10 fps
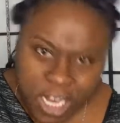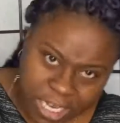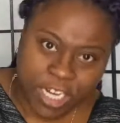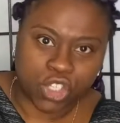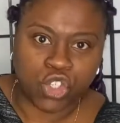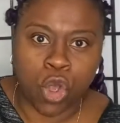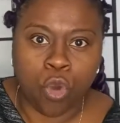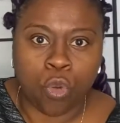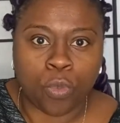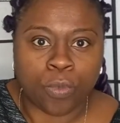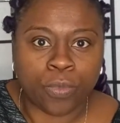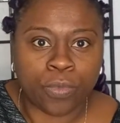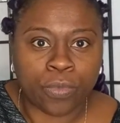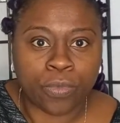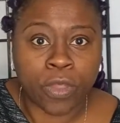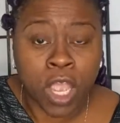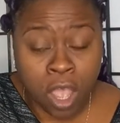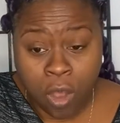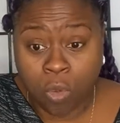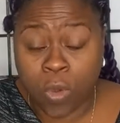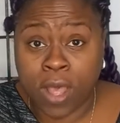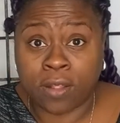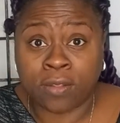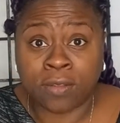Let us go." Well,